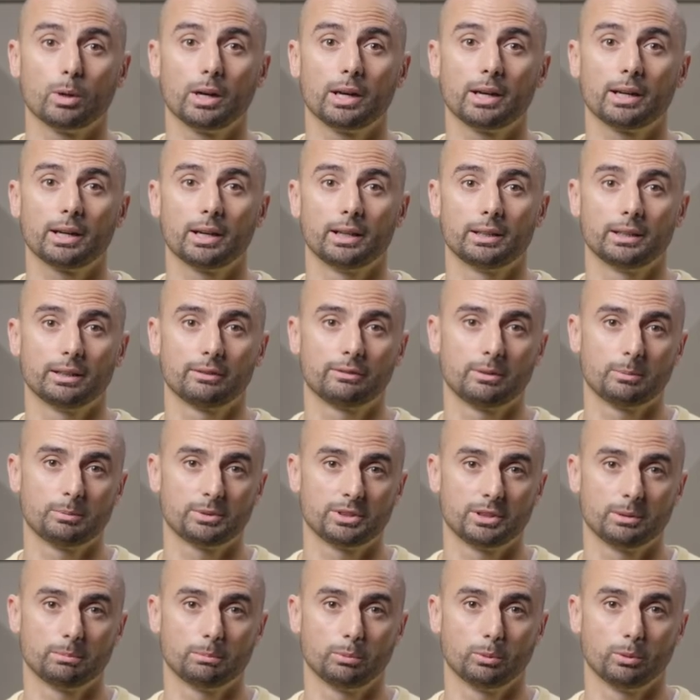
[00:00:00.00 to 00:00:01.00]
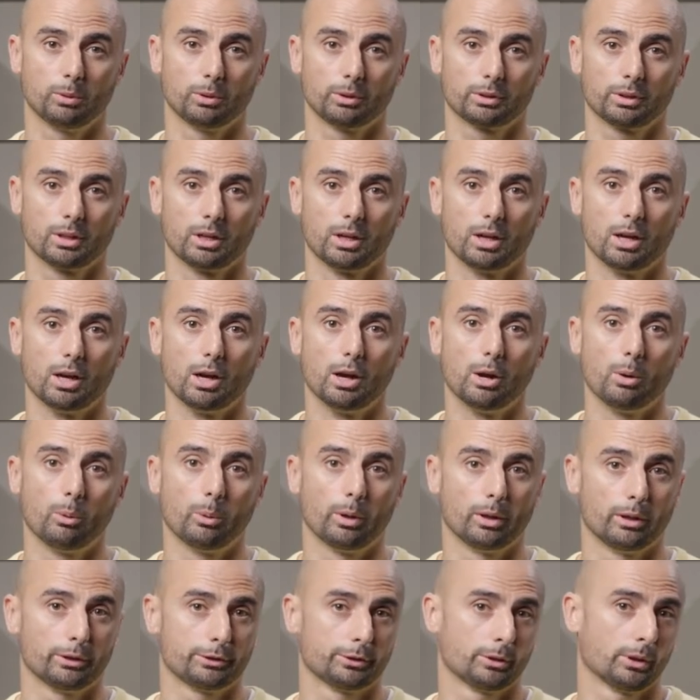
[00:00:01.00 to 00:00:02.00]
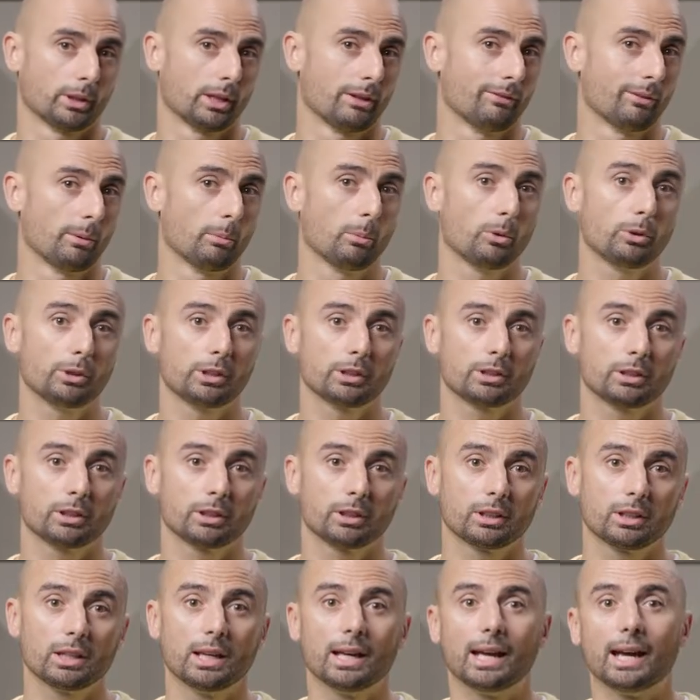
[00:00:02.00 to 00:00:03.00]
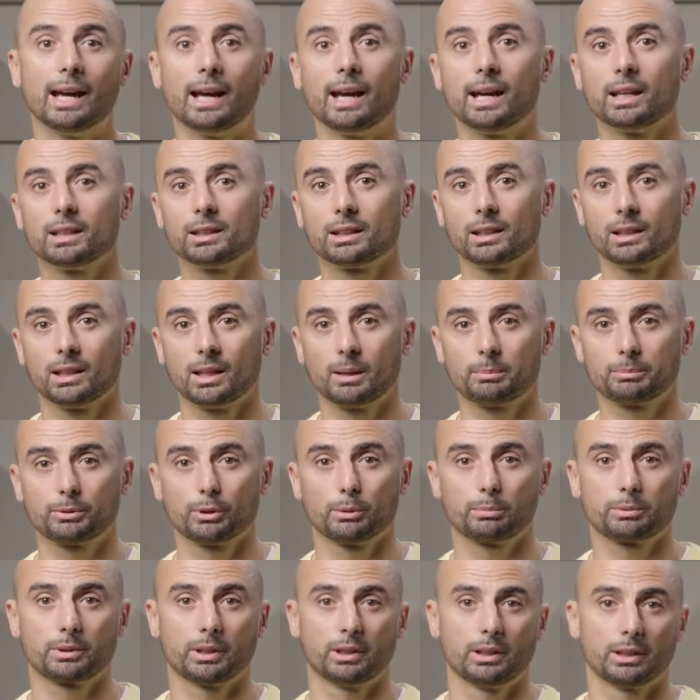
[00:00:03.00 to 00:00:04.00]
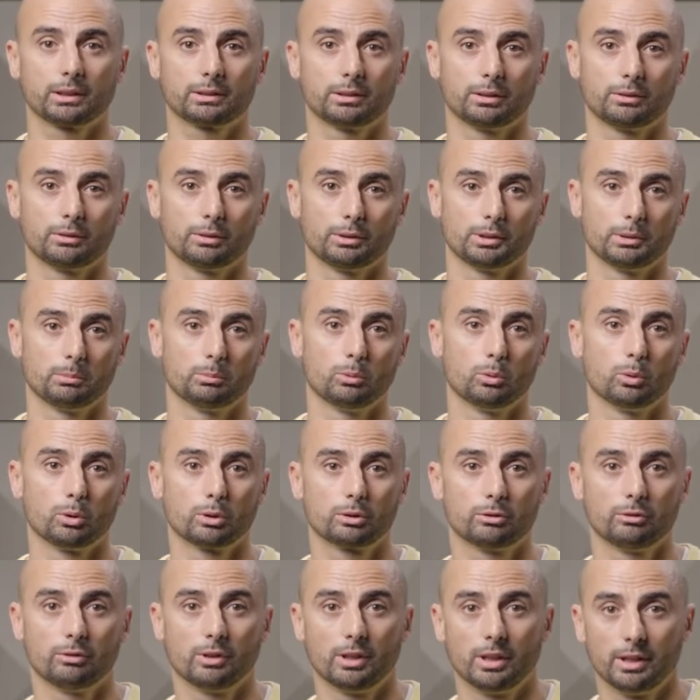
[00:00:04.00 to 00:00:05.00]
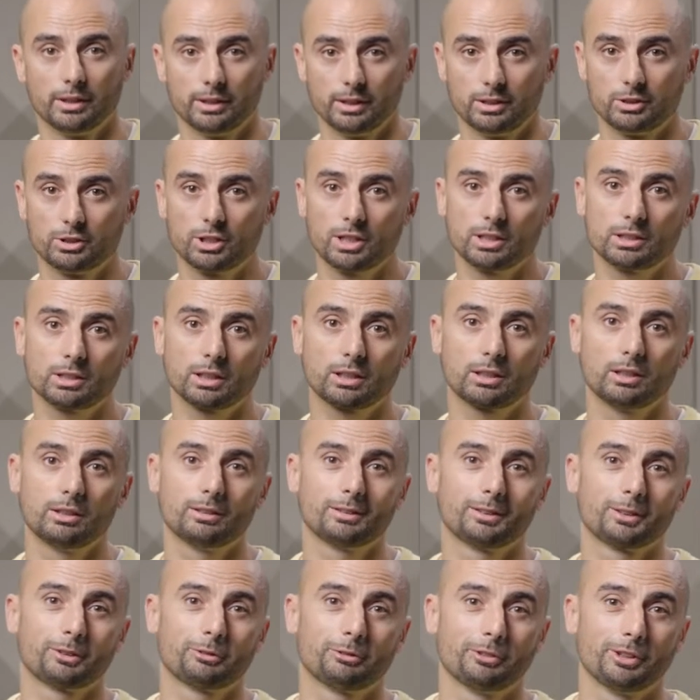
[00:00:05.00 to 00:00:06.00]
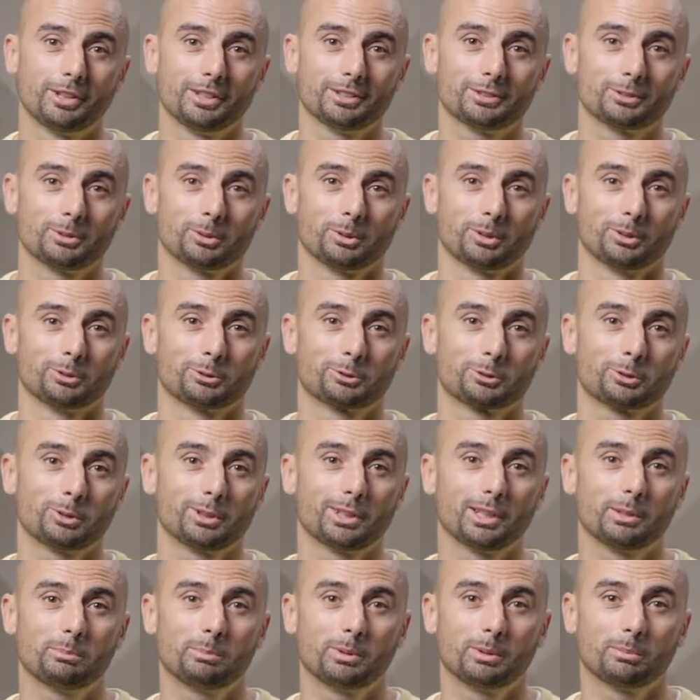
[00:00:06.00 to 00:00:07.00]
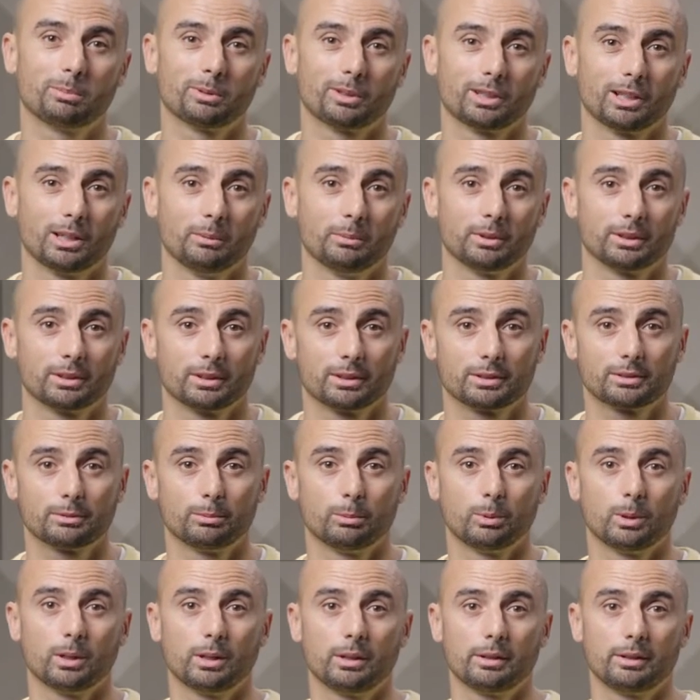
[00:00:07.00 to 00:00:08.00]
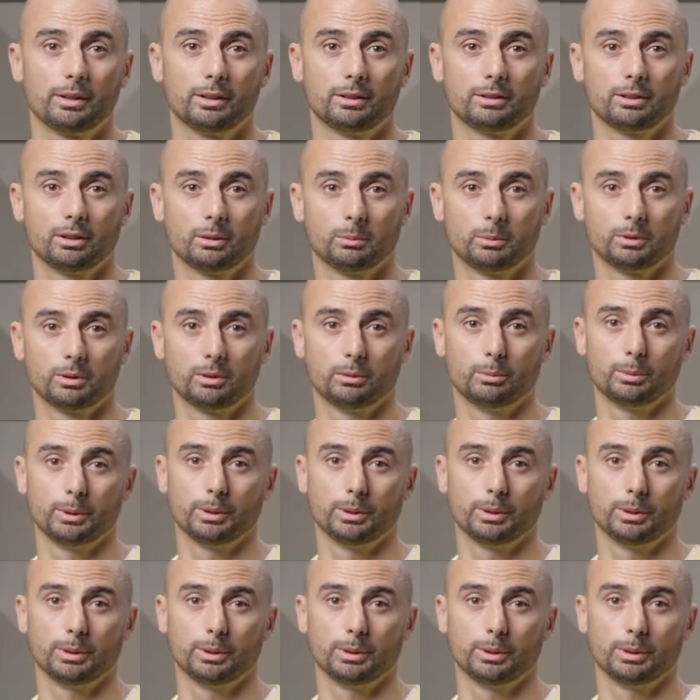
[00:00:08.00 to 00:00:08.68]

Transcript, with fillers: via an FMC port. We also have a monitor and a laptop connected to the board via the JTAG interface to control IP parameters via the terminal